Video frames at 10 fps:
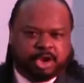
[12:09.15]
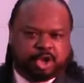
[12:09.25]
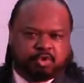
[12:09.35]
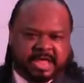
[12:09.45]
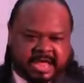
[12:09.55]
When
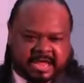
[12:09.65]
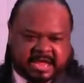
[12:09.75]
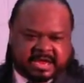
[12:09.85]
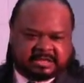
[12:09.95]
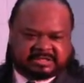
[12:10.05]
you
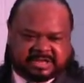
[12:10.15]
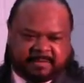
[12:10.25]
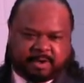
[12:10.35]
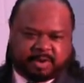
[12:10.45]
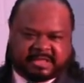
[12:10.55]
hit in the
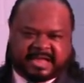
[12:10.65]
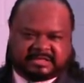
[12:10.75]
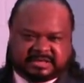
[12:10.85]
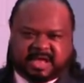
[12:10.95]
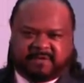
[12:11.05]
stomach with that
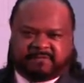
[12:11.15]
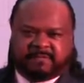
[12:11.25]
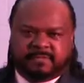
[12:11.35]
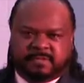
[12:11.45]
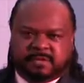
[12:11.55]
stuff,